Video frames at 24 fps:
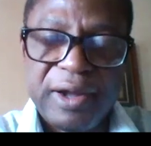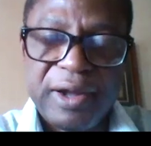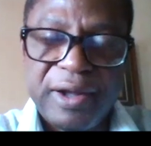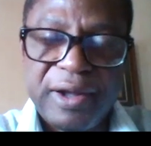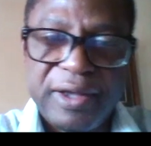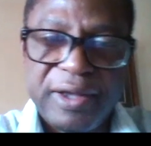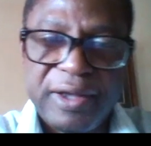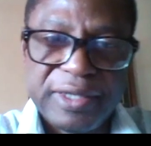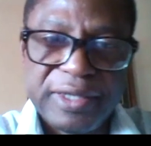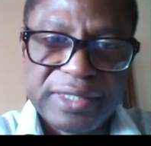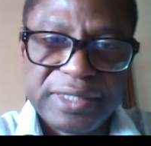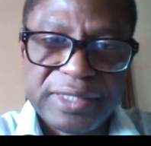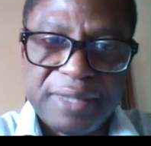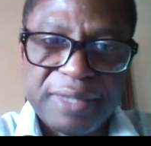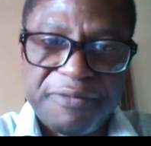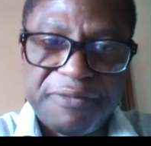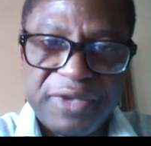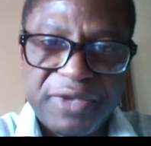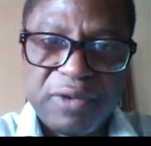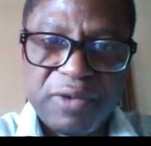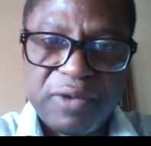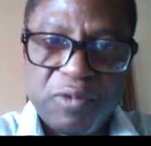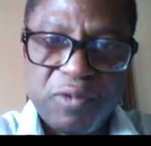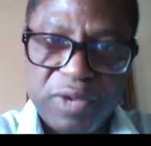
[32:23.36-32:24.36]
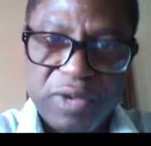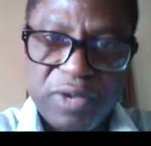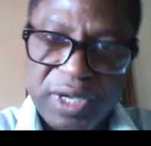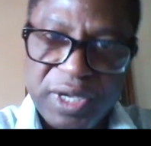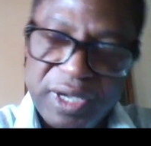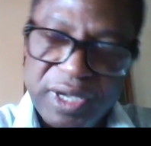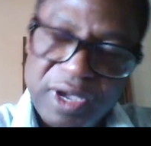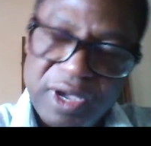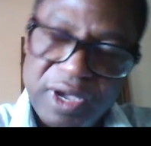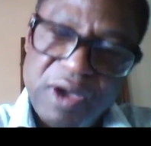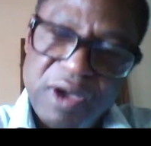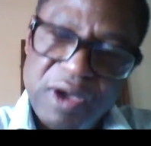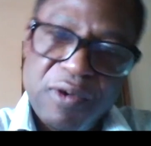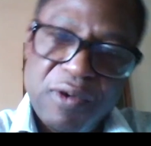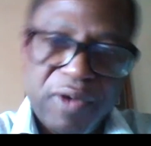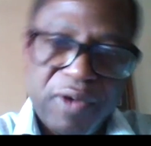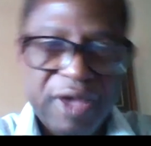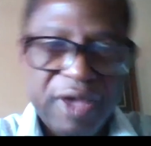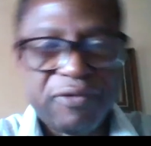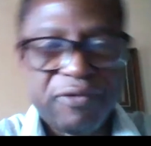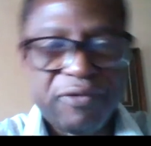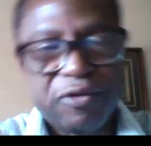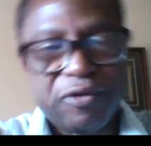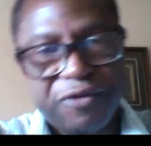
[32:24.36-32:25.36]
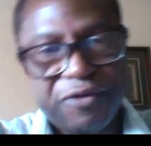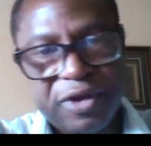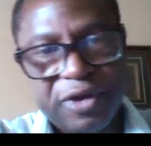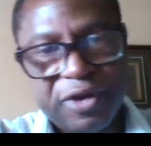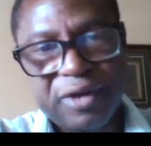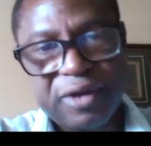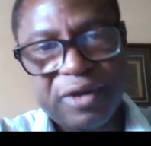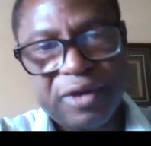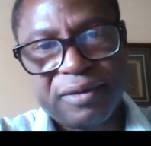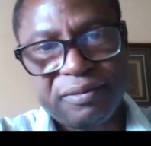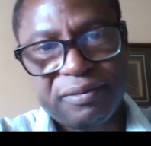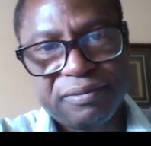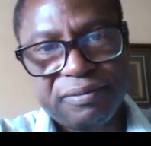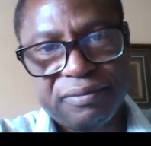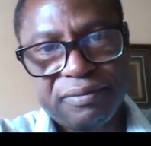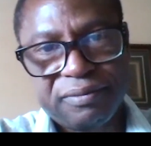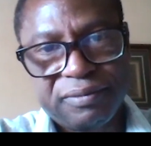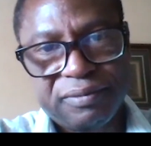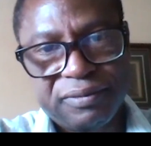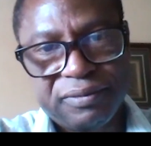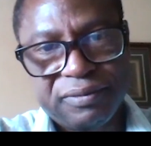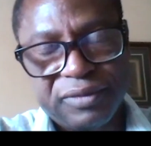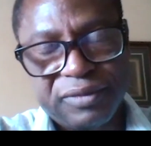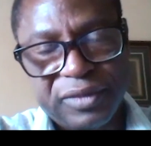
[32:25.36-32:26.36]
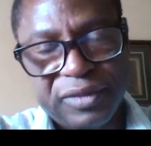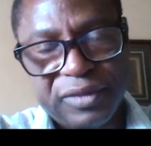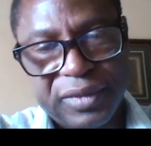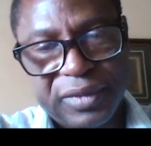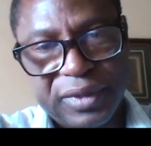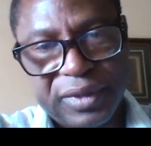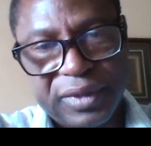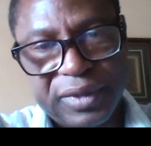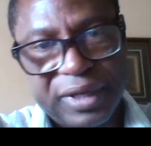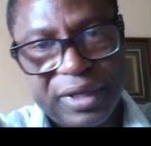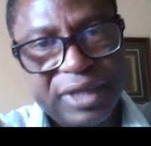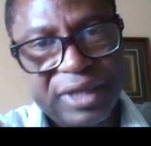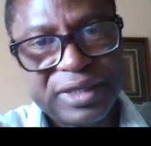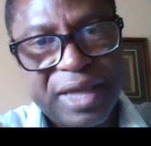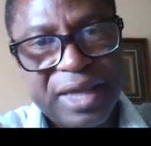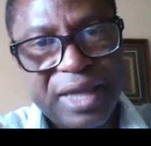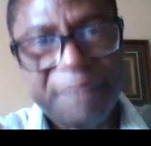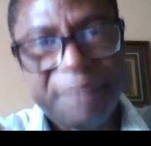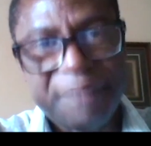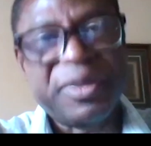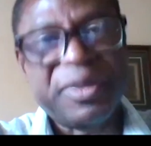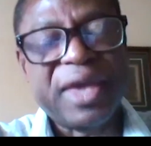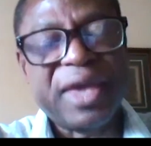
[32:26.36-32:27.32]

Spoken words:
something we have to think next time.